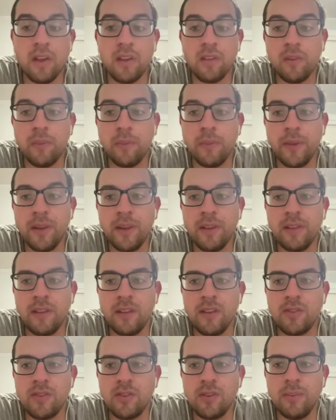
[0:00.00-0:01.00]
awesome. Being a
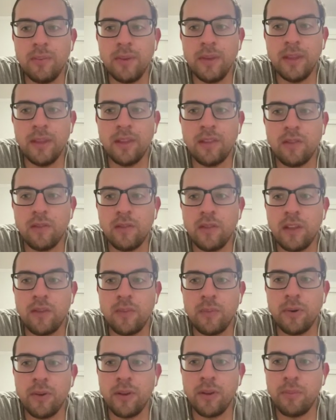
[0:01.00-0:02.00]
teacher, I mean, that's
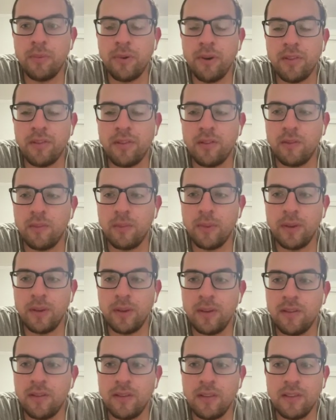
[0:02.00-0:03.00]
pretty impressive
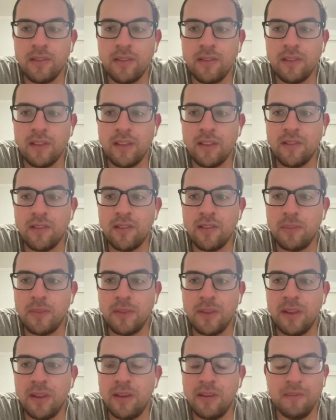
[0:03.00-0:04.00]
because that's
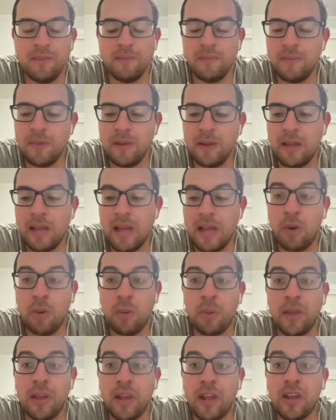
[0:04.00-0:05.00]
something I
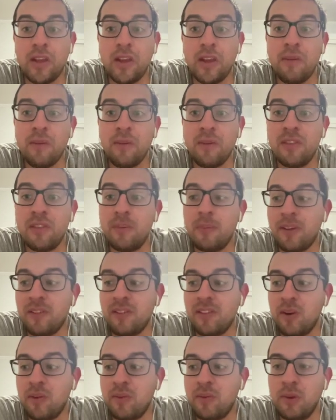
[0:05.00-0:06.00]
don't think I could ever see
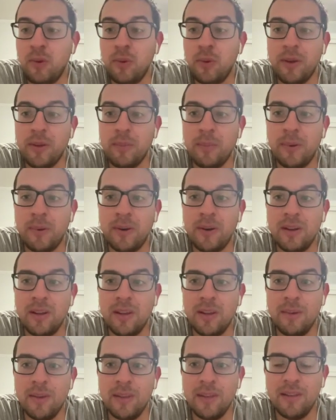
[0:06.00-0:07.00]
myself doing, but
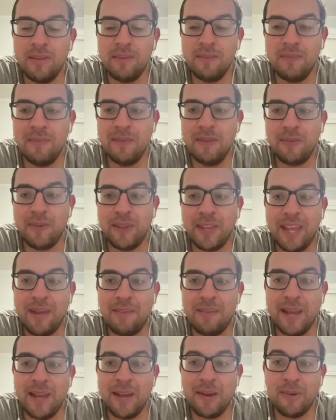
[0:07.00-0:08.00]
I mean, if it
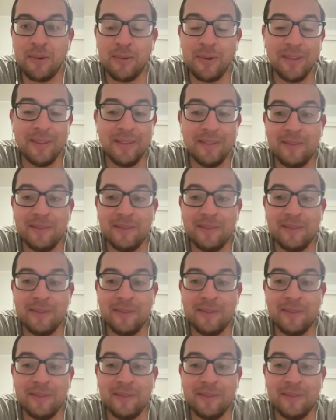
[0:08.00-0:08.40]
came down to it,